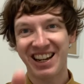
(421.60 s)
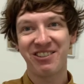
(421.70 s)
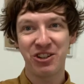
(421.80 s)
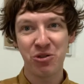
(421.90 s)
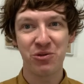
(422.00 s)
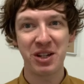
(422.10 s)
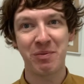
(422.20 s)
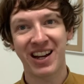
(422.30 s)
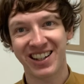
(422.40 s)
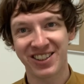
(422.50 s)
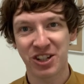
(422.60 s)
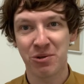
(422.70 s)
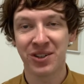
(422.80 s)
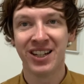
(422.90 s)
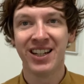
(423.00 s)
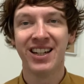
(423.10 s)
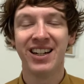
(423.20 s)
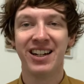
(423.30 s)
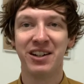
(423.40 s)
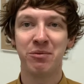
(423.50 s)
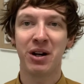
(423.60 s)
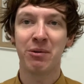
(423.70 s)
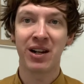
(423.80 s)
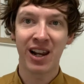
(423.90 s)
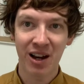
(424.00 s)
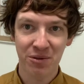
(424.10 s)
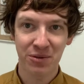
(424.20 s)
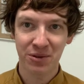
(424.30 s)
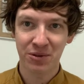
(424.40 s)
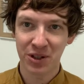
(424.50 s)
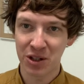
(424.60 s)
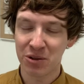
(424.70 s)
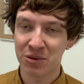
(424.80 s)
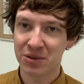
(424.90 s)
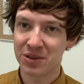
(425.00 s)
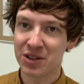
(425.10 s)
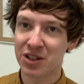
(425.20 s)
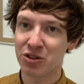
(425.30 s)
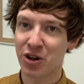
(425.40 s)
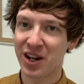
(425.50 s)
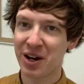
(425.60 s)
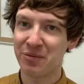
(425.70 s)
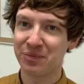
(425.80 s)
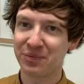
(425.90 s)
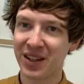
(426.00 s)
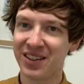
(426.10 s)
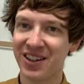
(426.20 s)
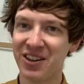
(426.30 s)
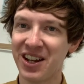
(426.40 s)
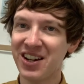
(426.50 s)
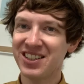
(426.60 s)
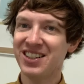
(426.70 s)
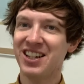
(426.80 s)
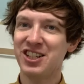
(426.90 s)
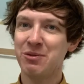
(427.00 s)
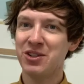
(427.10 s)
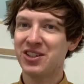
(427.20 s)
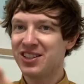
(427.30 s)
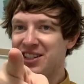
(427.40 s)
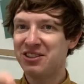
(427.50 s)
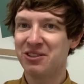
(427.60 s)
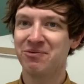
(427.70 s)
out your feedback and so on. I would love for you to try it out. Okay guys, thank you so much. See you soon.